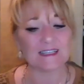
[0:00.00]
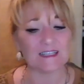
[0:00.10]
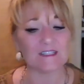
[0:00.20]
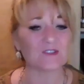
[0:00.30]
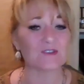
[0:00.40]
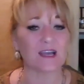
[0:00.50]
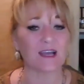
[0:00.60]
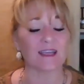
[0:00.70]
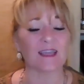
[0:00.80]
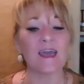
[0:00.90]
an industry
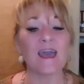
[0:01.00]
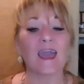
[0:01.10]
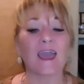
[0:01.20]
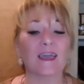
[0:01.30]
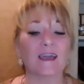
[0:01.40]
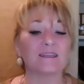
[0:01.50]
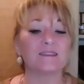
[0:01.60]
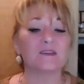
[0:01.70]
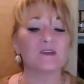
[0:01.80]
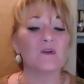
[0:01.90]
high.
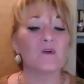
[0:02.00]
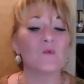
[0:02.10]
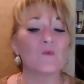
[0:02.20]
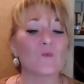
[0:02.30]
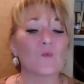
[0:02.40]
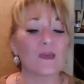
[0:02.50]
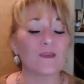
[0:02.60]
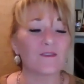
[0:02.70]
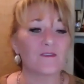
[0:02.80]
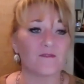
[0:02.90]
And
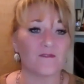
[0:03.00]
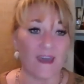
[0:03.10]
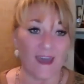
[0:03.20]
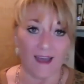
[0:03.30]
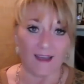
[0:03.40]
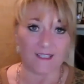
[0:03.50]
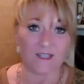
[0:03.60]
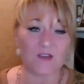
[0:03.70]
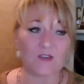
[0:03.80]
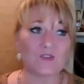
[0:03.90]
with that,
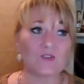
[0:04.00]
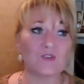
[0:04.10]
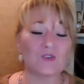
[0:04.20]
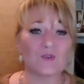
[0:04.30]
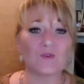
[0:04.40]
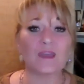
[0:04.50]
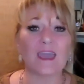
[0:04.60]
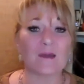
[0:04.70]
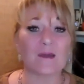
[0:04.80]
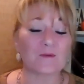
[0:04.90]
you
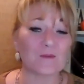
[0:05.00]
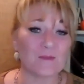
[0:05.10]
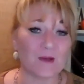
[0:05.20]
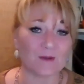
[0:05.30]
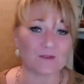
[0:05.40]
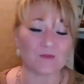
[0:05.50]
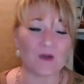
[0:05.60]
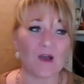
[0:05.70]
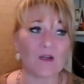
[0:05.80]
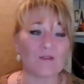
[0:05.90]
can promote.
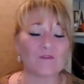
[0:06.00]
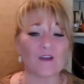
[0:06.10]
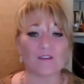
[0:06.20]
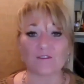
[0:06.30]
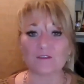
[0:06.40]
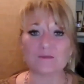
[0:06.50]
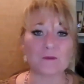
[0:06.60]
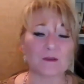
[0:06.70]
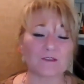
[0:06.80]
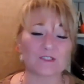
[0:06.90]
Our first
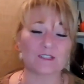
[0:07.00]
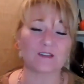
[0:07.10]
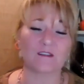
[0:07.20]
promotions